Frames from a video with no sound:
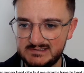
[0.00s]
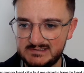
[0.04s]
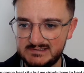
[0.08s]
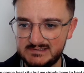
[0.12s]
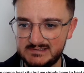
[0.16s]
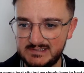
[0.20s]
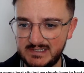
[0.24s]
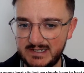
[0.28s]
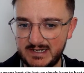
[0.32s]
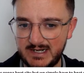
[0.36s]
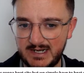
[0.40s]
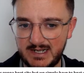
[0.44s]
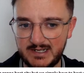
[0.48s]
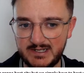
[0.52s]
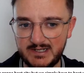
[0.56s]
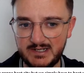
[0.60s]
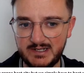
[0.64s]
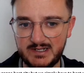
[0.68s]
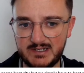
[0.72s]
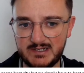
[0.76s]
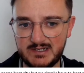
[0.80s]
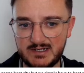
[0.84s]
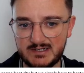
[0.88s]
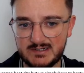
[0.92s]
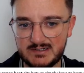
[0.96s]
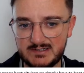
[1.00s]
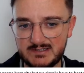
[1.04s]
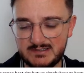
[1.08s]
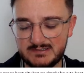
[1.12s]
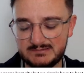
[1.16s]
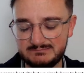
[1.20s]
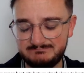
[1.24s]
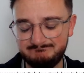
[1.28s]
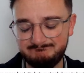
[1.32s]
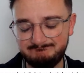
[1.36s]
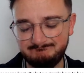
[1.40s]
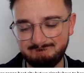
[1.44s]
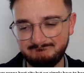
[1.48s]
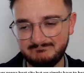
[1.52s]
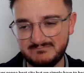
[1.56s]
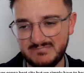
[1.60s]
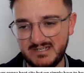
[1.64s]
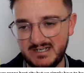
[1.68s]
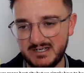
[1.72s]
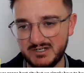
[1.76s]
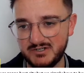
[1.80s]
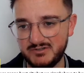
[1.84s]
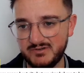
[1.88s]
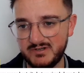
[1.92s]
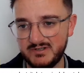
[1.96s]
then I
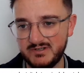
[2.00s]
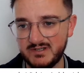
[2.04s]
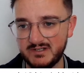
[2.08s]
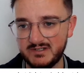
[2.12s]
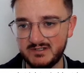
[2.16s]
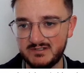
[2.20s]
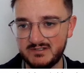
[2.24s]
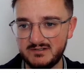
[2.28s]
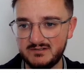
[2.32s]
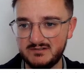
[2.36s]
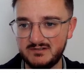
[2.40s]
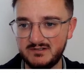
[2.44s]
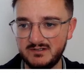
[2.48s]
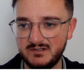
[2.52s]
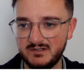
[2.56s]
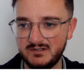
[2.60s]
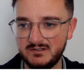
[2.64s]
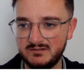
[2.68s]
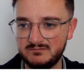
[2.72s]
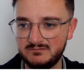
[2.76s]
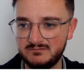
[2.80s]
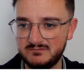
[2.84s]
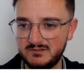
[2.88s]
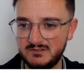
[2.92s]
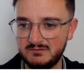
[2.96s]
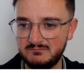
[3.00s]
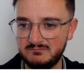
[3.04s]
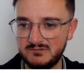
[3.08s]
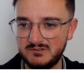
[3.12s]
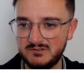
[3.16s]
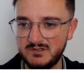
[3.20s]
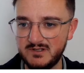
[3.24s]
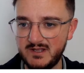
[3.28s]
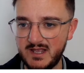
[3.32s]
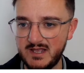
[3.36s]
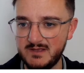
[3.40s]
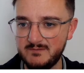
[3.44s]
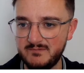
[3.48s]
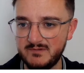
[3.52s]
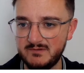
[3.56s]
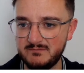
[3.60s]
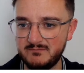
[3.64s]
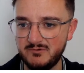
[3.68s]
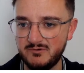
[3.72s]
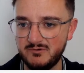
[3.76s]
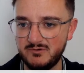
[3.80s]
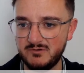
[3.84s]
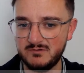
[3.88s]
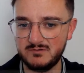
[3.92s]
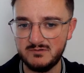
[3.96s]
agree that, you know, it will get a bit
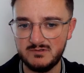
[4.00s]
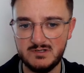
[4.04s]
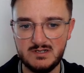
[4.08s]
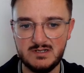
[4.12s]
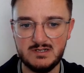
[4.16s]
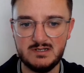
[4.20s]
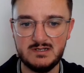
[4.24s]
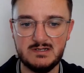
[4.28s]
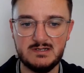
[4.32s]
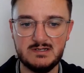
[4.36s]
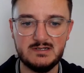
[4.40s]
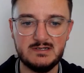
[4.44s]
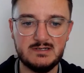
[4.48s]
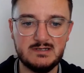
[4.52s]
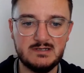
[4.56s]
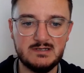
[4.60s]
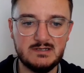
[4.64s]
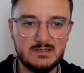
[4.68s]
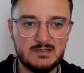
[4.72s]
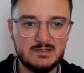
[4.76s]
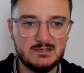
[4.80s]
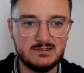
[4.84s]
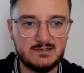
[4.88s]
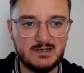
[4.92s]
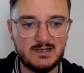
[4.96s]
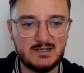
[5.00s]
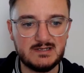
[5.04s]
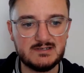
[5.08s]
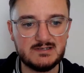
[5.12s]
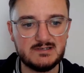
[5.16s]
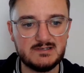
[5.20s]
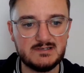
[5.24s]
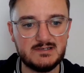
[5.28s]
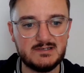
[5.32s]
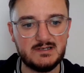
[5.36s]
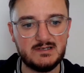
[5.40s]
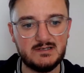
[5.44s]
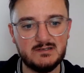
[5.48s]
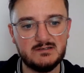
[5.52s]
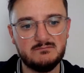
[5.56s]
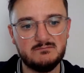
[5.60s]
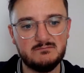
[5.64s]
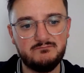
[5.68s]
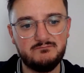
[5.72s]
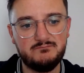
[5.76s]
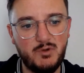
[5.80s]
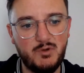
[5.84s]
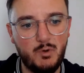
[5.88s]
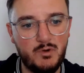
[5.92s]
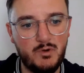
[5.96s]
more nasty.
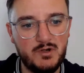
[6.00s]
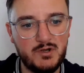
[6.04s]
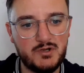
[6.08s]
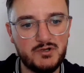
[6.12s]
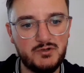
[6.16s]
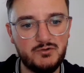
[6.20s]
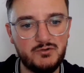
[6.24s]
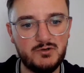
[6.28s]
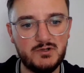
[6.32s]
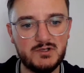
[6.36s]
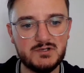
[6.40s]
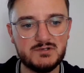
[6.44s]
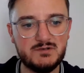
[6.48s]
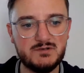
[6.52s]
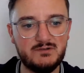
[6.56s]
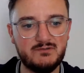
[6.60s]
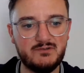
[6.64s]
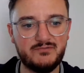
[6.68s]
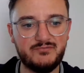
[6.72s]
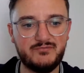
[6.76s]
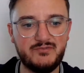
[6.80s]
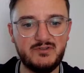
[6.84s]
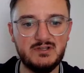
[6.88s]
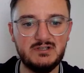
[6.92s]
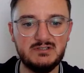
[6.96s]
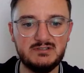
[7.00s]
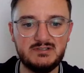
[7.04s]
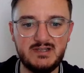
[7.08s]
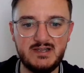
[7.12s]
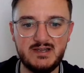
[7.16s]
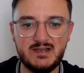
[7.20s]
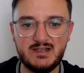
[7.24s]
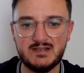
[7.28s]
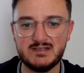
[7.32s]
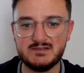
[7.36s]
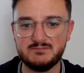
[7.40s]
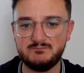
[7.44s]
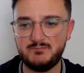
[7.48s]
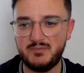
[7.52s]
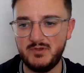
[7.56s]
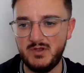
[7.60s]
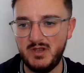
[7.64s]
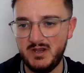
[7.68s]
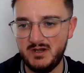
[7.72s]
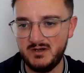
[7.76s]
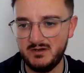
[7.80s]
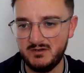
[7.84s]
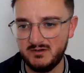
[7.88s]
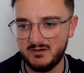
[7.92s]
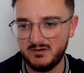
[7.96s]
Bowen and Kudos will have a field day against
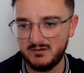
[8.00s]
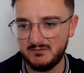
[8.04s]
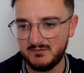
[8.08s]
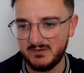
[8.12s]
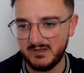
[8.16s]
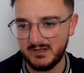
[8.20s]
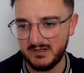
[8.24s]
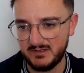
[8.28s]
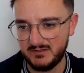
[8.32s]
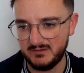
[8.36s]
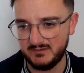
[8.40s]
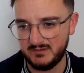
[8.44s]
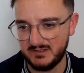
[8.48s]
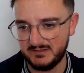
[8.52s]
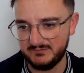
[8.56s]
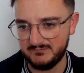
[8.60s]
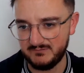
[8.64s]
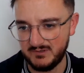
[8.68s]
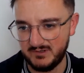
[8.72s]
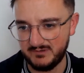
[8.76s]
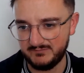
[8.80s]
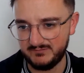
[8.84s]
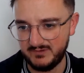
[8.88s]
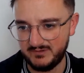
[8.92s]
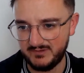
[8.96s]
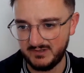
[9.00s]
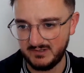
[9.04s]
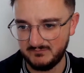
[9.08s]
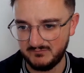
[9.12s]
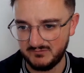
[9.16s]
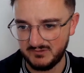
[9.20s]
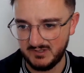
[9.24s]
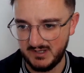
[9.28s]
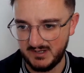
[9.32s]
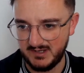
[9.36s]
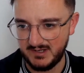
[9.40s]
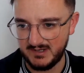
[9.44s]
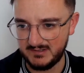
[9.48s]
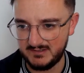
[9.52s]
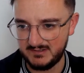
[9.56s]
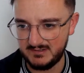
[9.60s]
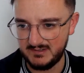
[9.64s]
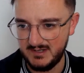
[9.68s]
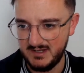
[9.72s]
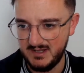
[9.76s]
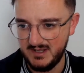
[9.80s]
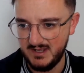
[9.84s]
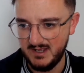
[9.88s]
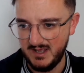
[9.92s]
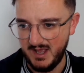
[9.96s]
Bin. Oh my God, I won't have to think about that yet.
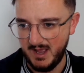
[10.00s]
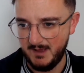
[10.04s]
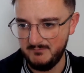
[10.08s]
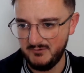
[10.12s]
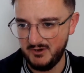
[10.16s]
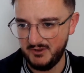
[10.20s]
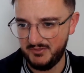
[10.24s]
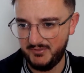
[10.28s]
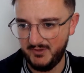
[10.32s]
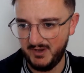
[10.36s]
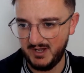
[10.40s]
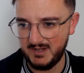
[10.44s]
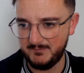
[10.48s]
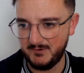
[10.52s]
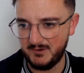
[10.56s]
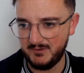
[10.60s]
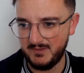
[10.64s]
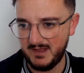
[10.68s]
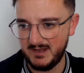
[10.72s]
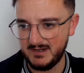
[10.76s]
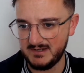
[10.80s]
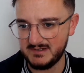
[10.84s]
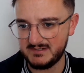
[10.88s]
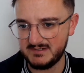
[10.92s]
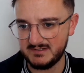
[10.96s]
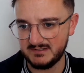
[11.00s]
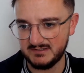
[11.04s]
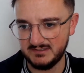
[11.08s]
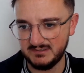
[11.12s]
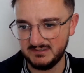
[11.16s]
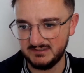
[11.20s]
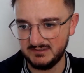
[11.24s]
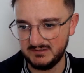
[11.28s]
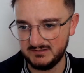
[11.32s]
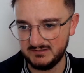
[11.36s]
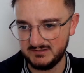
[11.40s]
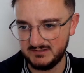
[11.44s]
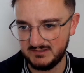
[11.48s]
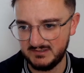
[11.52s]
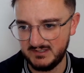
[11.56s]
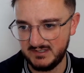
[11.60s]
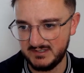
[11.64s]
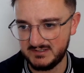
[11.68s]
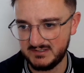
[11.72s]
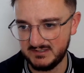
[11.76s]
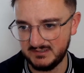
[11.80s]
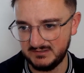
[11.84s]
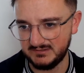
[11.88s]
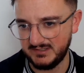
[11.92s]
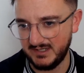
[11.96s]
I'm not thinking about that
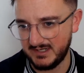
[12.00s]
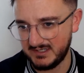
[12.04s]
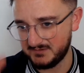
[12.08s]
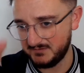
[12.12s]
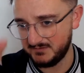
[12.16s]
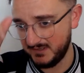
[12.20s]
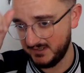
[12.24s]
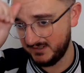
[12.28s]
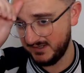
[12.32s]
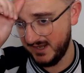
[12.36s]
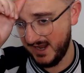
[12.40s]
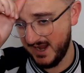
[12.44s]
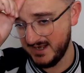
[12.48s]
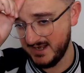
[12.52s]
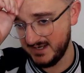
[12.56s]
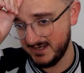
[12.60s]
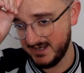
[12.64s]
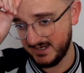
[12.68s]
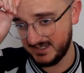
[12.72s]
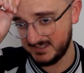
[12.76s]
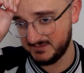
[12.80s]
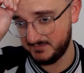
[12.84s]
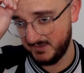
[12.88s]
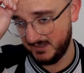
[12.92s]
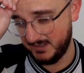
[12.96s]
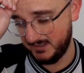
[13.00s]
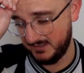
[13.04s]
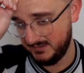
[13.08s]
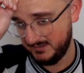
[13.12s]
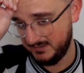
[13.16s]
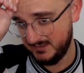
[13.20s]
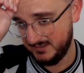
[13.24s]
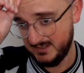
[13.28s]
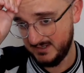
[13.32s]
until next week, end of next week,